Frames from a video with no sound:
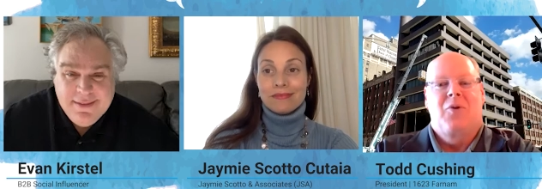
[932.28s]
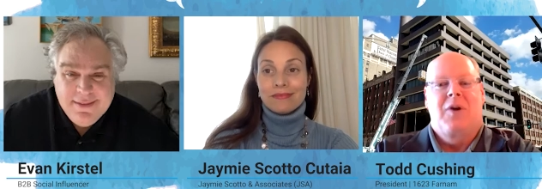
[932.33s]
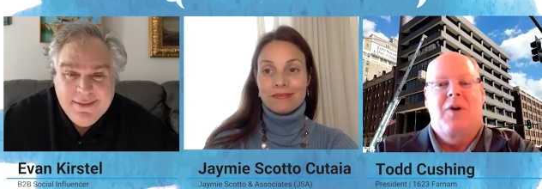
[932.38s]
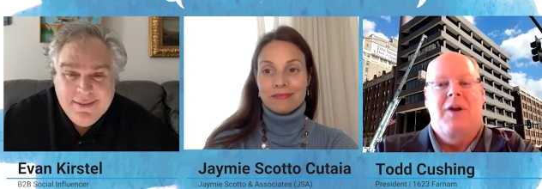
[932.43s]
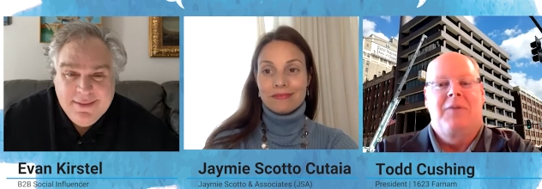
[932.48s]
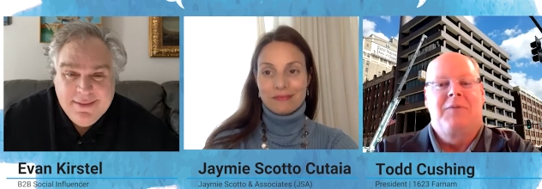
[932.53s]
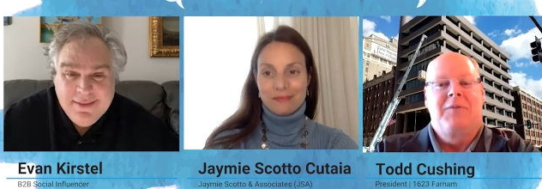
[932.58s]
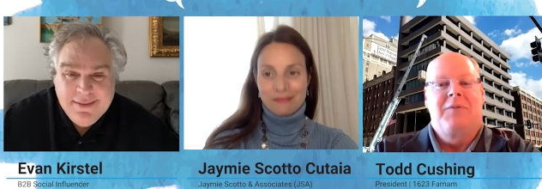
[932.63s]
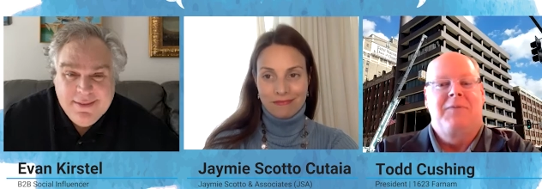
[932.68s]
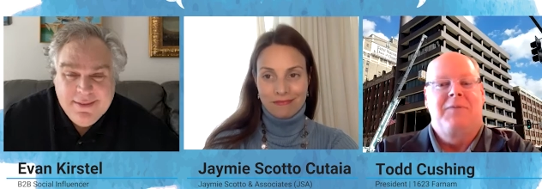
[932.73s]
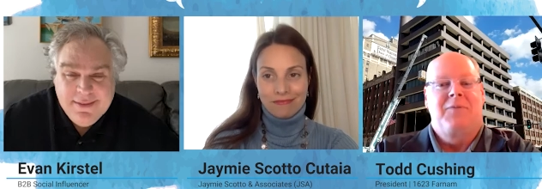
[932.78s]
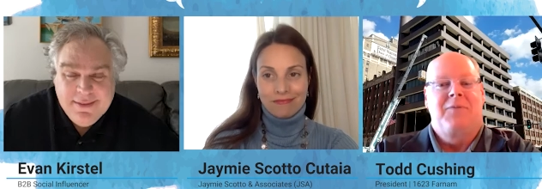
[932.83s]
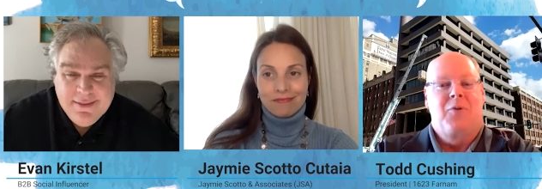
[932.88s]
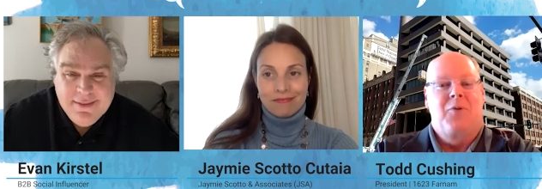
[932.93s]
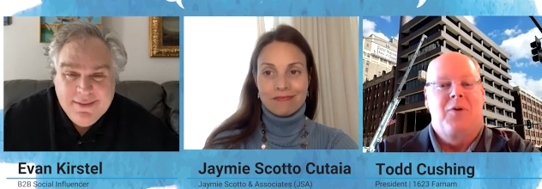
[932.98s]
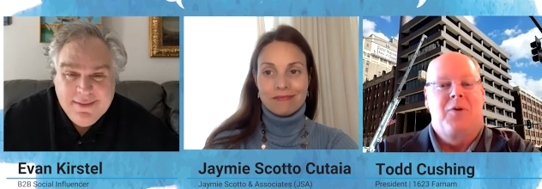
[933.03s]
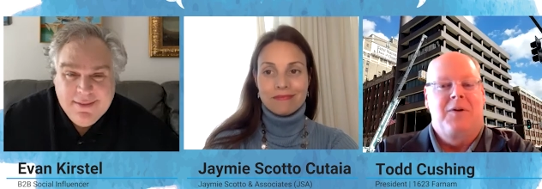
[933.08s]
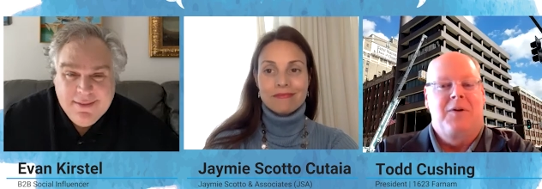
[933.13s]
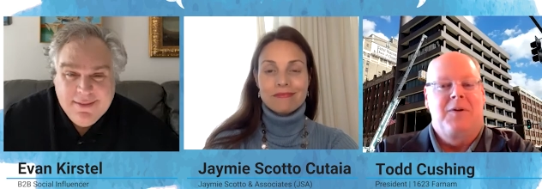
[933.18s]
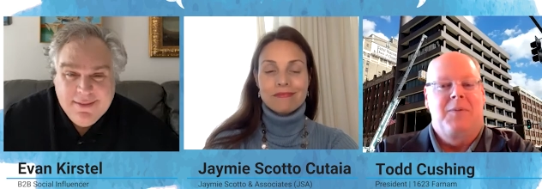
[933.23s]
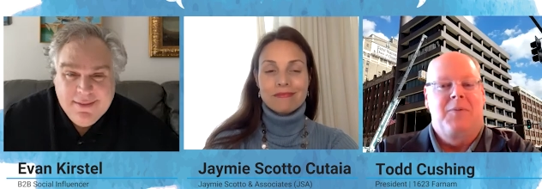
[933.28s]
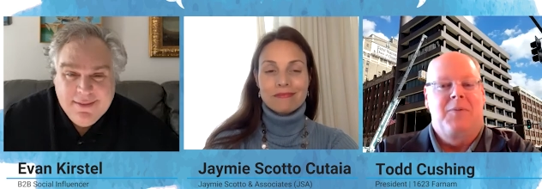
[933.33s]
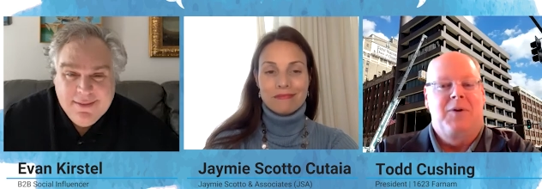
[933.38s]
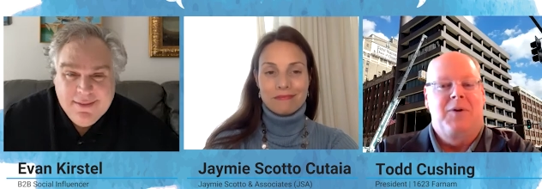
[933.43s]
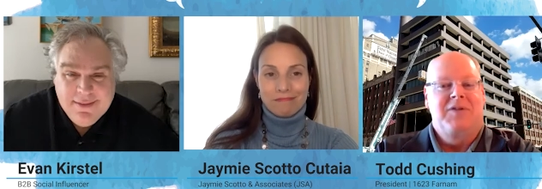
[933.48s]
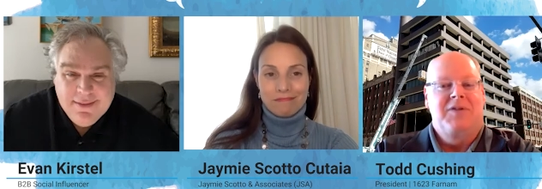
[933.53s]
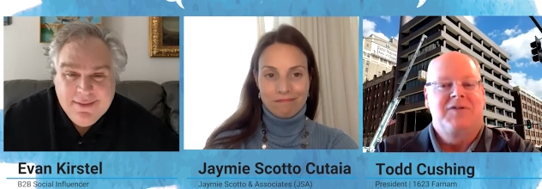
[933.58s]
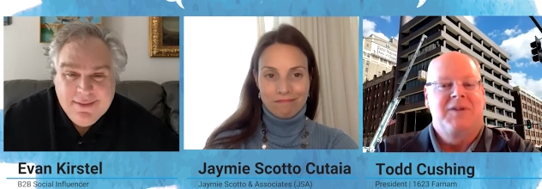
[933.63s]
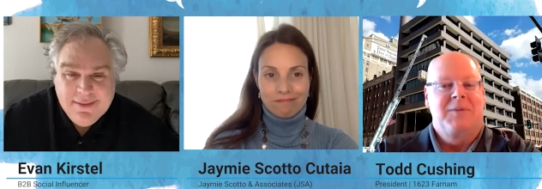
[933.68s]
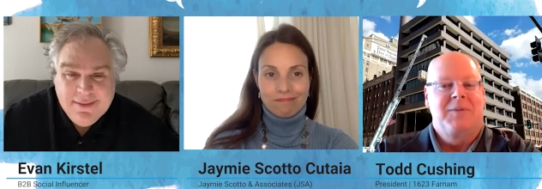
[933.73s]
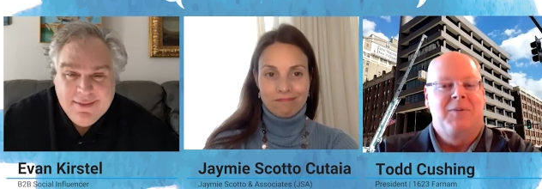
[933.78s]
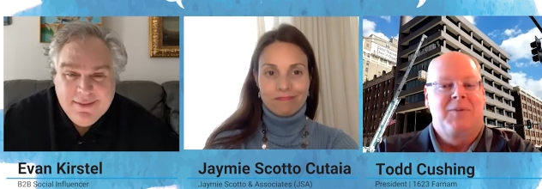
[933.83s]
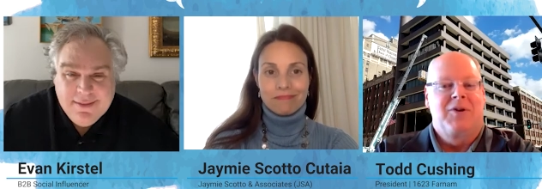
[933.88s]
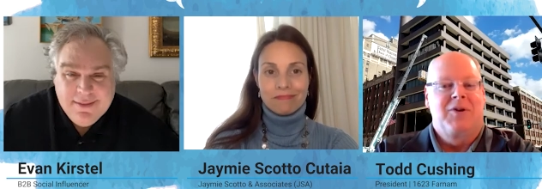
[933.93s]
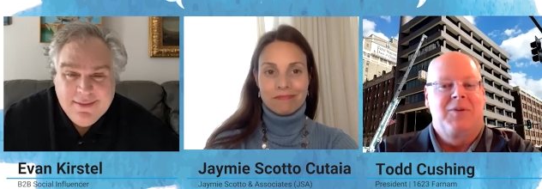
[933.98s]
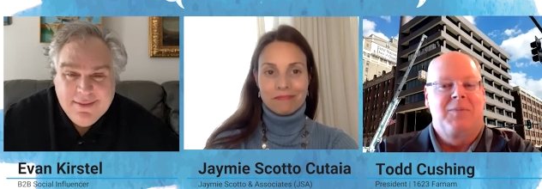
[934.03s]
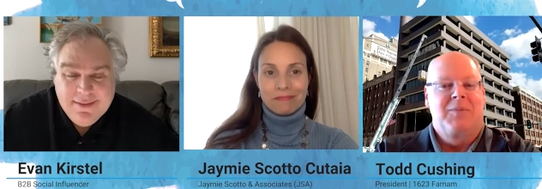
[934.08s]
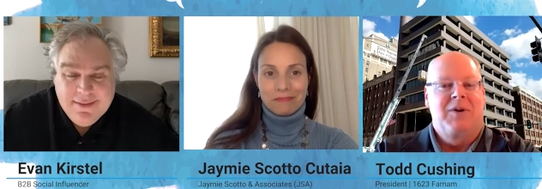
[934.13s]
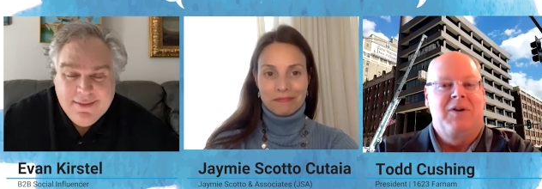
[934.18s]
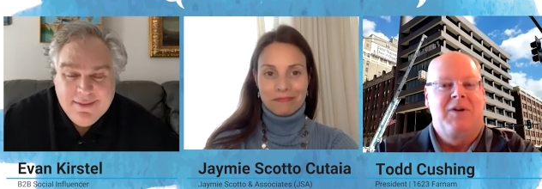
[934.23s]
Speaker 1: or Henry Ford. They're pretty
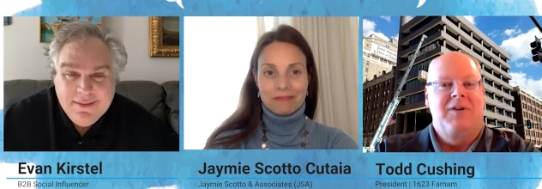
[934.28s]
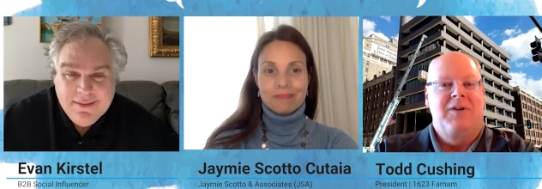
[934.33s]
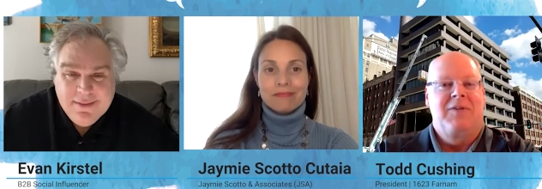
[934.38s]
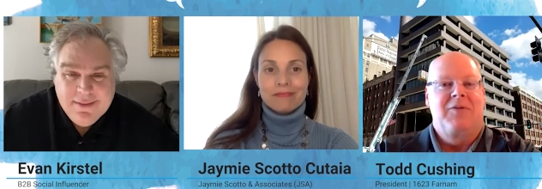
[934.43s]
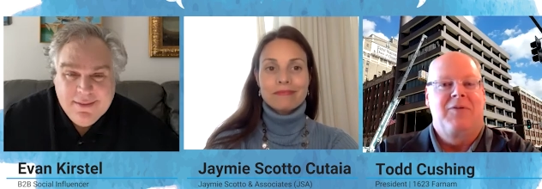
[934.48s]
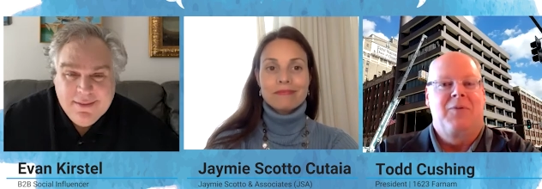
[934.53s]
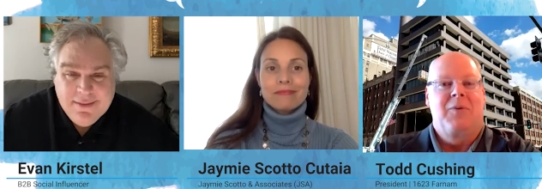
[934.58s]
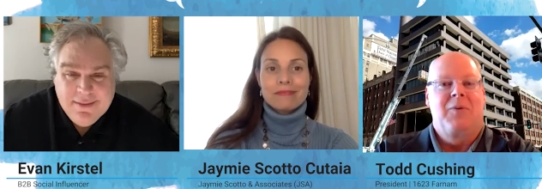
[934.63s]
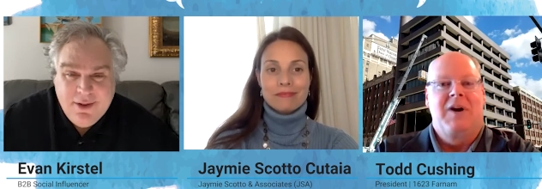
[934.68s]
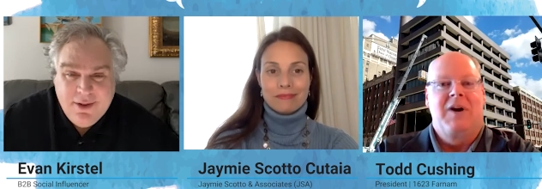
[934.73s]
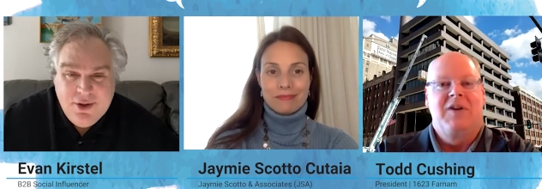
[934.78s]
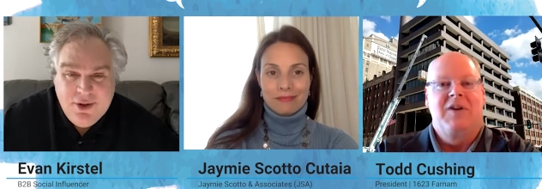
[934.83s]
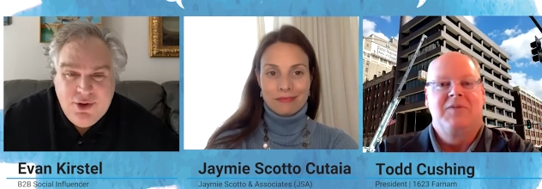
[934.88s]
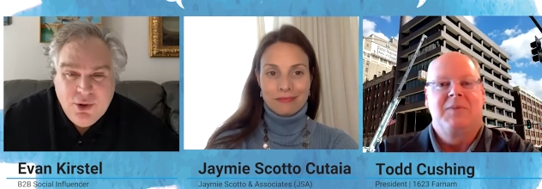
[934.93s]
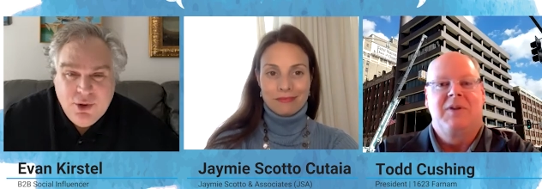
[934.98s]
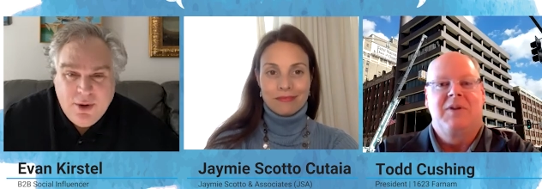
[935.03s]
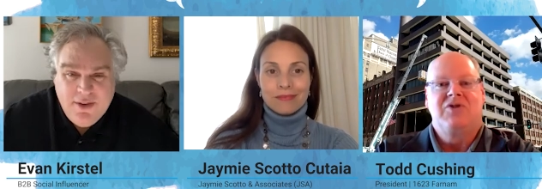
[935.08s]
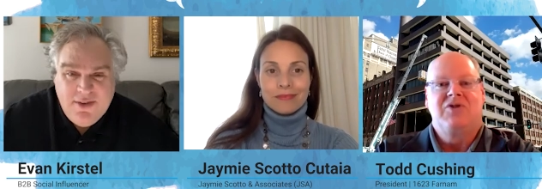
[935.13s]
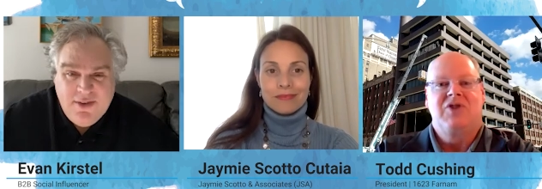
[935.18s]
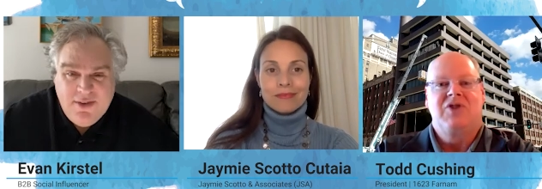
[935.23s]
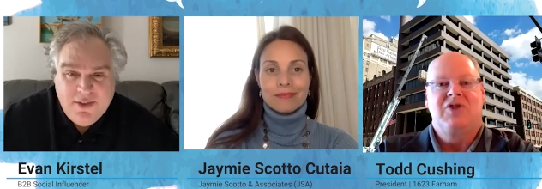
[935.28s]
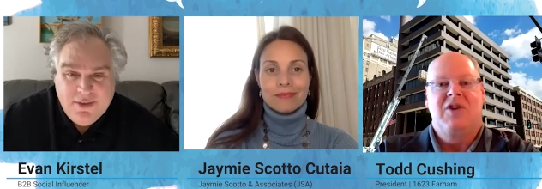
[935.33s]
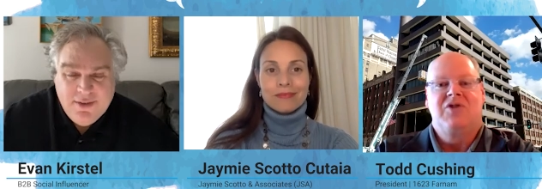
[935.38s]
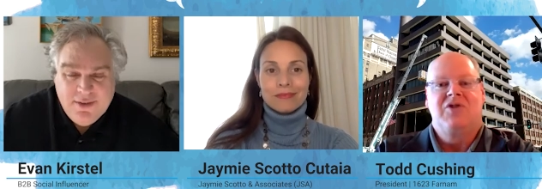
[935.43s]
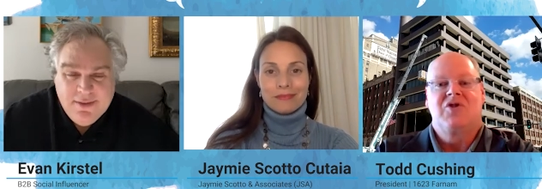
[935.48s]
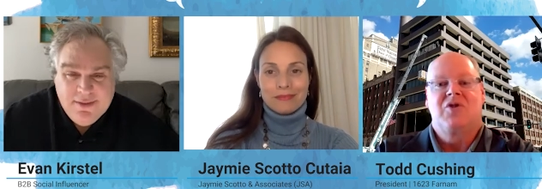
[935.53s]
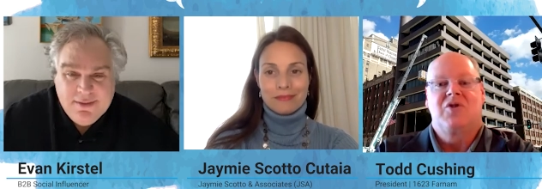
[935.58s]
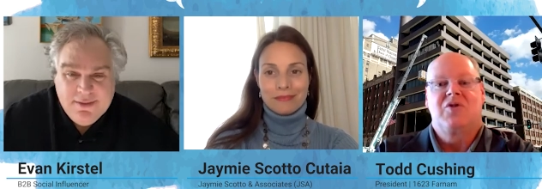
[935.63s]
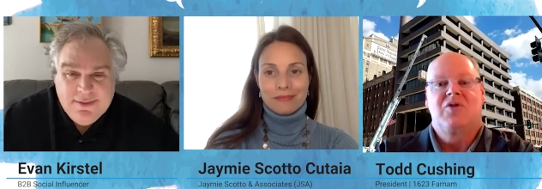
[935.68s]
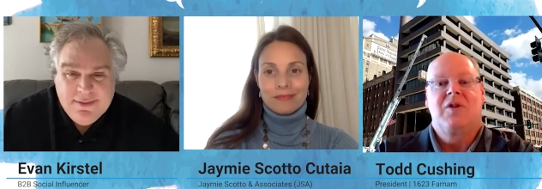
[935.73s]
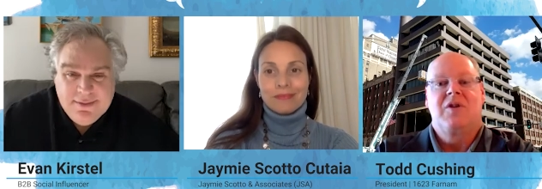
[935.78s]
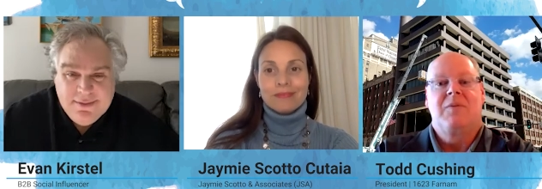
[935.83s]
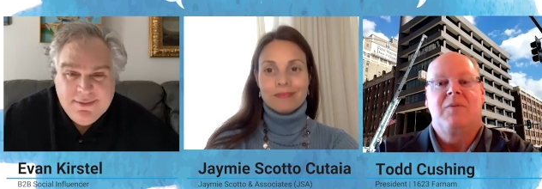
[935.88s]
similar, but in different ways. But Good they choices. Changed,